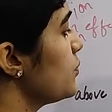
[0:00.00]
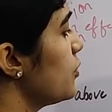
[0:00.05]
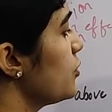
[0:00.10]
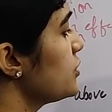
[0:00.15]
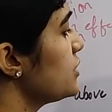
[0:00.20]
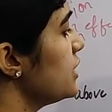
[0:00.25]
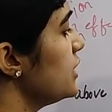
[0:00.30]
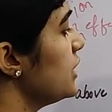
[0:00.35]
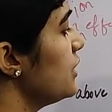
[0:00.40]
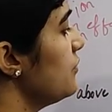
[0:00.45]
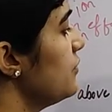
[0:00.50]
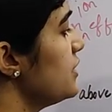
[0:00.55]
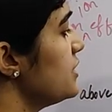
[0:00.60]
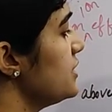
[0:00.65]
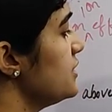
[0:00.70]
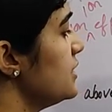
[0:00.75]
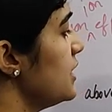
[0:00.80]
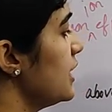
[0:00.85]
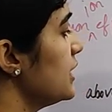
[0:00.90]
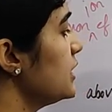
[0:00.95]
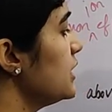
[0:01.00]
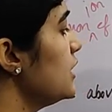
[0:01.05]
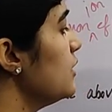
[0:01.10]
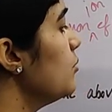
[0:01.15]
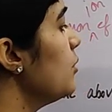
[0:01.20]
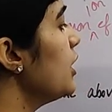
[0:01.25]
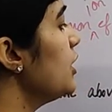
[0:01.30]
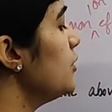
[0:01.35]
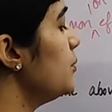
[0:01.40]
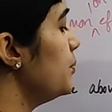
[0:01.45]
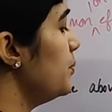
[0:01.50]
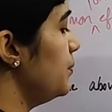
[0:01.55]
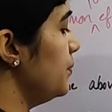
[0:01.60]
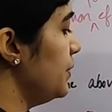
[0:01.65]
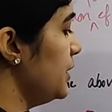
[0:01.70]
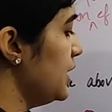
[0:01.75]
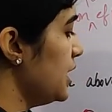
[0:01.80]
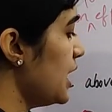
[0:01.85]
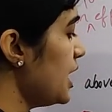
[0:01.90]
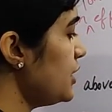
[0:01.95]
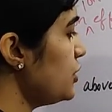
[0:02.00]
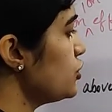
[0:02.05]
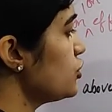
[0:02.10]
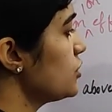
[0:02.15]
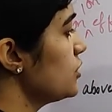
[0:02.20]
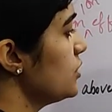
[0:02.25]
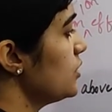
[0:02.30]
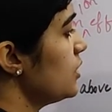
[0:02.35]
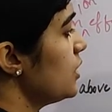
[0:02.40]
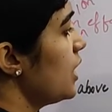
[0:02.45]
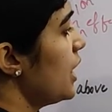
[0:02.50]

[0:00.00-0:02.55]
positive is nothing but pH,